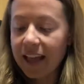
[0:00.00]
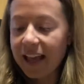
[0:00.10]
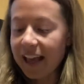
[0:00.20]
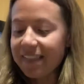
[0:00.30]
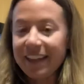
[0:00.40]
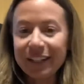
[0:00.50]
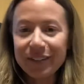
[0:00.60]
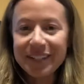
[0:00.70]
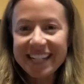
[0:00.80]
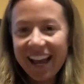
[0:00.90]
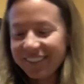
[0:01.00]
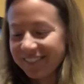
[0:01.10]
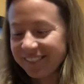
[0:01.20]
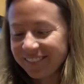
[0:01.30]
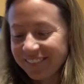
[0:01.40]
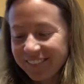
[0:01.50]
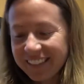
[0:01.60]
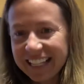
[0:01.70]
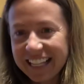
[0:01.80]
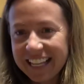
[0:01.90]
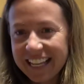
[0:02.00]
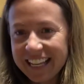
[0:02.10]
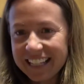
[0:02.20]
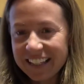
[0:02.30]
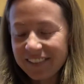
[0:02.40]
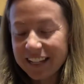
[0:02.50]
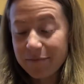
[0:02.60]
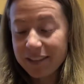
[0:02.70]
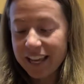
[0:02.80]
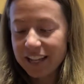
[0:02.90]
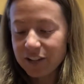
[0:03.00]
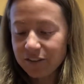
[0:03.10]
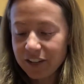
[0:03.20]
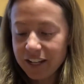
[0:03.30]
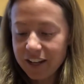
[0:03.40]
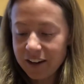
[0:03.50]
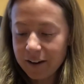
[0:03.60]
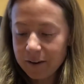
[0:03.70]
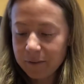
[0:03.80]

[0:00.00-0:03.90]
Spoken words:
and then glue it down. Lifting up the edge over here.